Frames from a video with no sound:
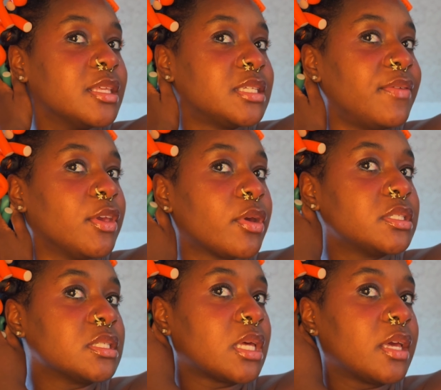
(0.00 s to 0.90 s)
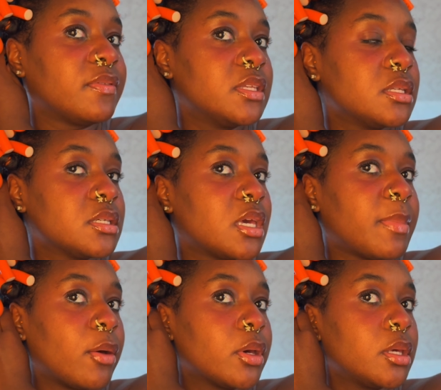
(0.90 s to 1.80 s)
The saving grace is that if this doesn't come
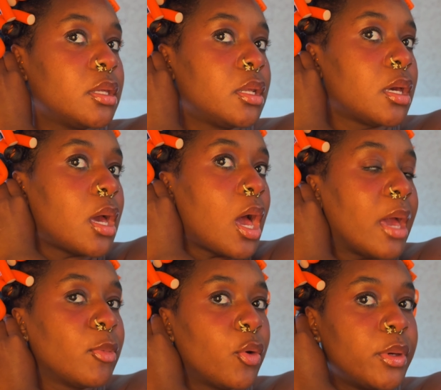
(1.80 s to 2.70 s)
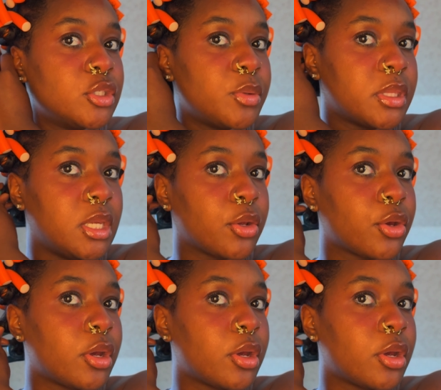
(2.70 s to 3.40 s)
out good, I'm going to a theater.